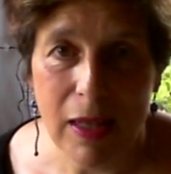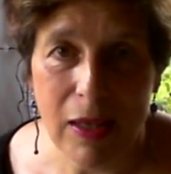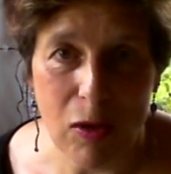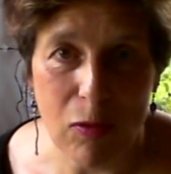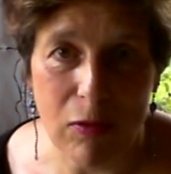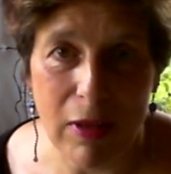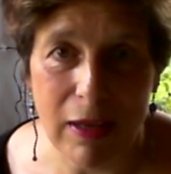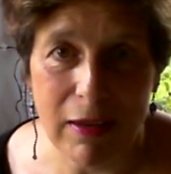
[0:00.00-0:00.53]

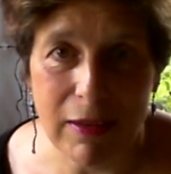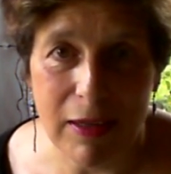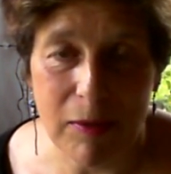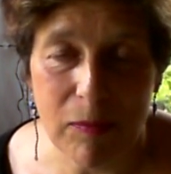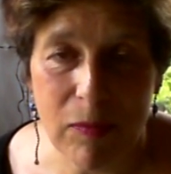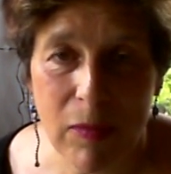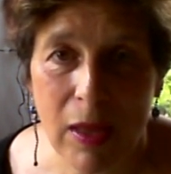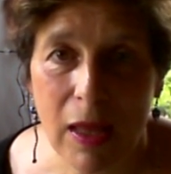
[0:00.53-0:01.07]

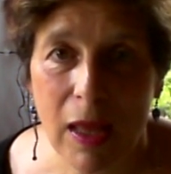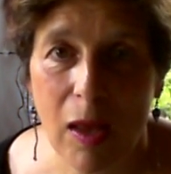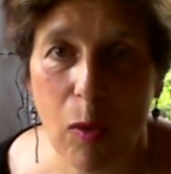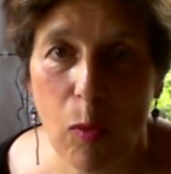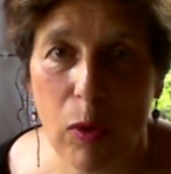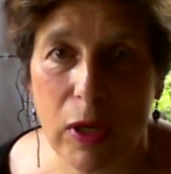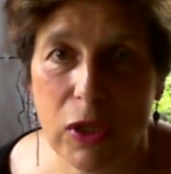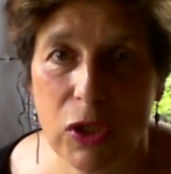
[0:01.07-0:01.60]
newsletter,
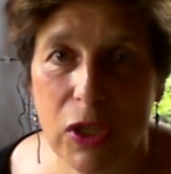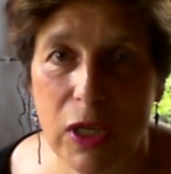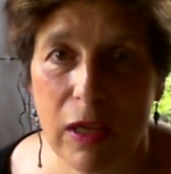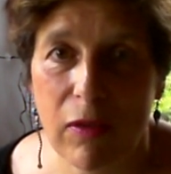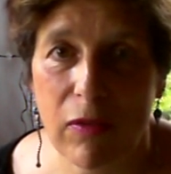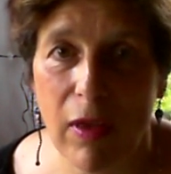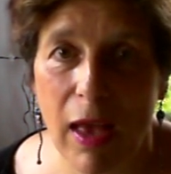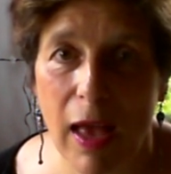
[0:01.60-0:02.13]
which
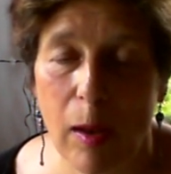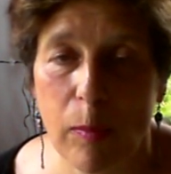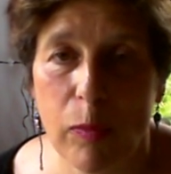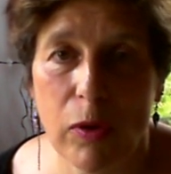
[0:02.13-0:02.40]
is at